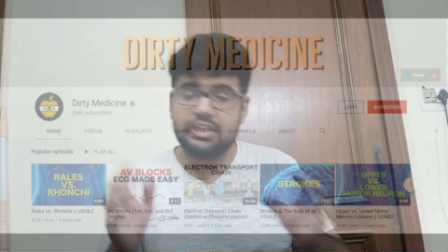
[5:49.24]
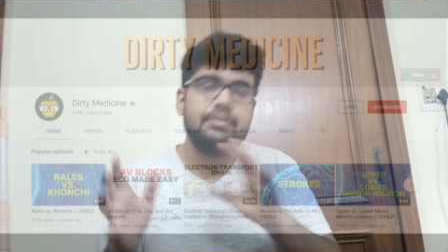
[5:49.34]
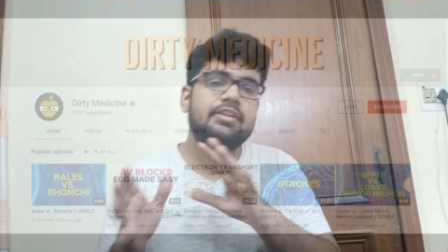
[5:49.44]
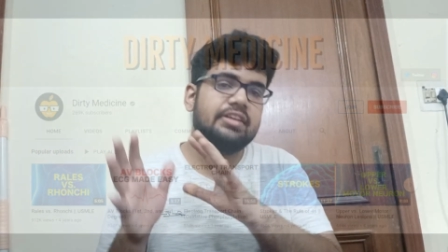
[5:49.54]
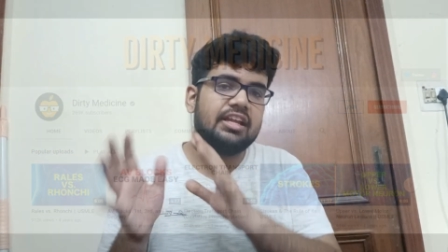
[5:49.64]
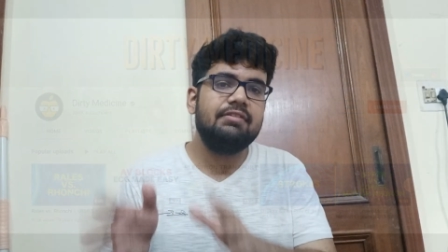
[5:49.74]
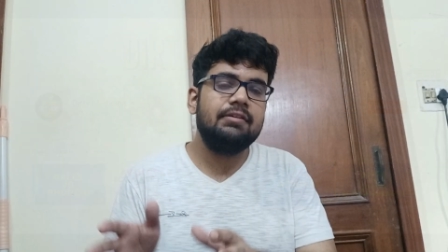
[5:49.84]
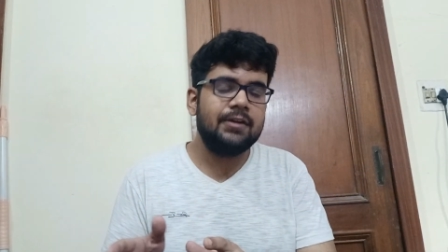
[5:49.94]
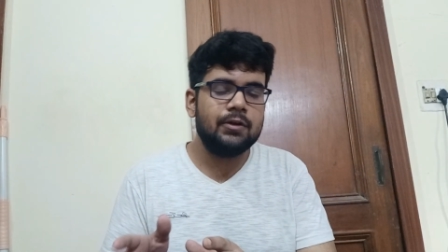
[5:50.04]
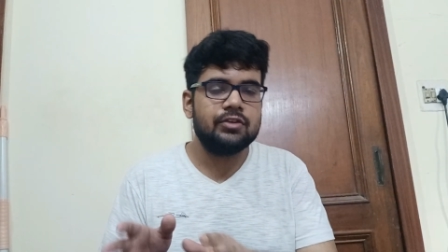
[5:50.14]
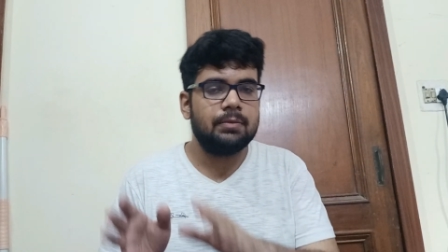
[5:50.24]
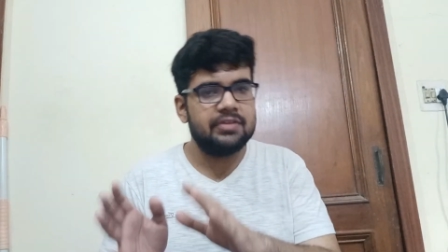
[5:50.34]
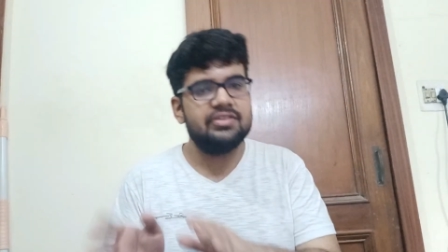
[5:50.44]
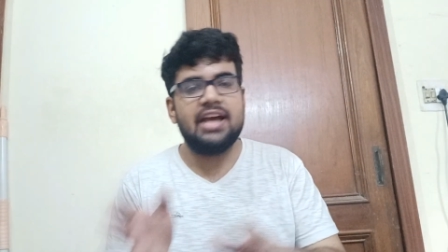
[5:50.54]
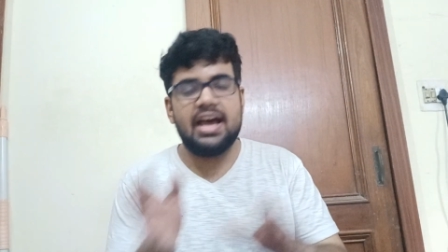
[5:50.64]
whatever relevant videos are
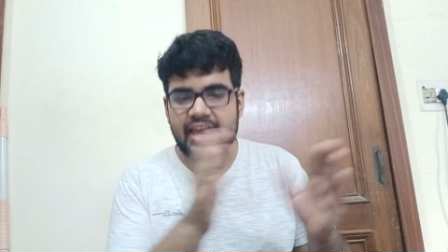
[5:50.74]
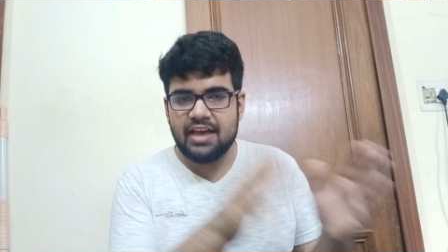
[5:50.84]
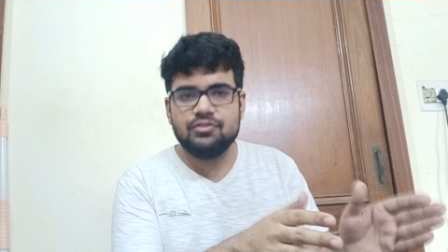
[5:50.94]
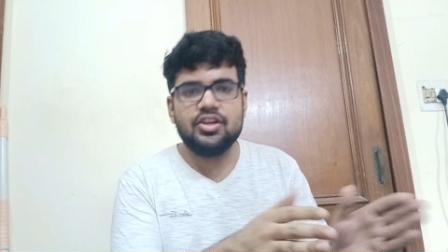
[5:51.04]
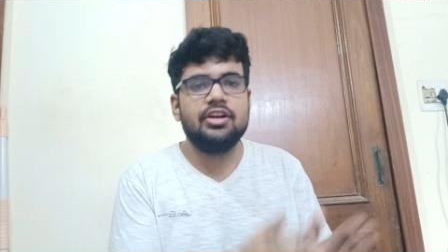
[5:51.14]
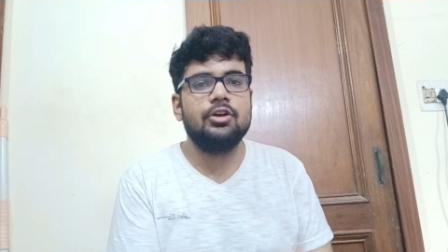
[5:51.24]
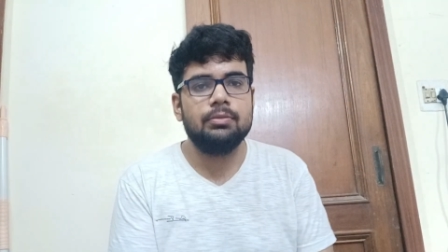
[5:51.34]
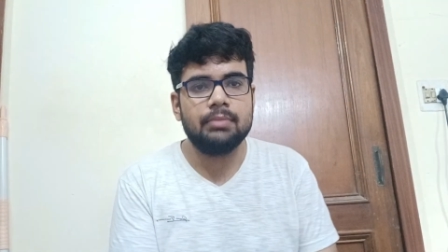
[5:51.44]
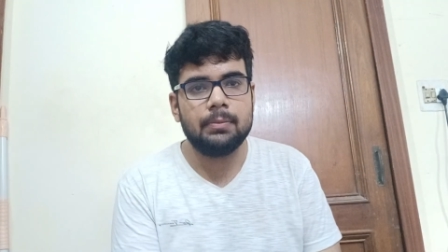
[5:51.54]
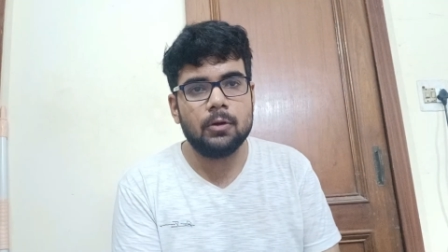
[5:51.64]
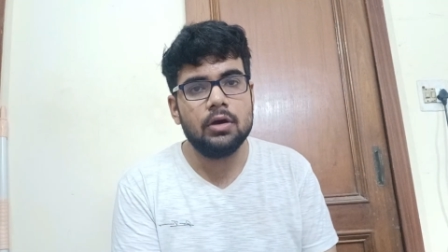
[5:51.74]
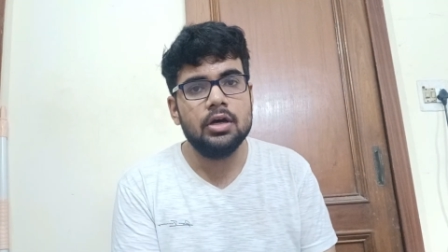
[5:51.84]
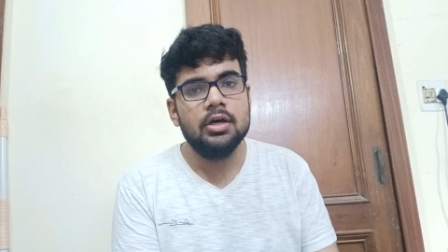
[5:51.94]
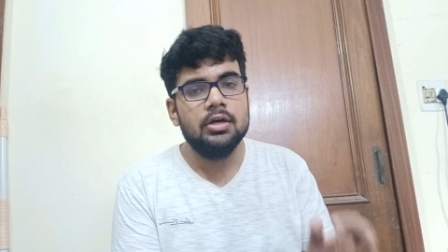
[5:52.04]
present I have shared it on my blog.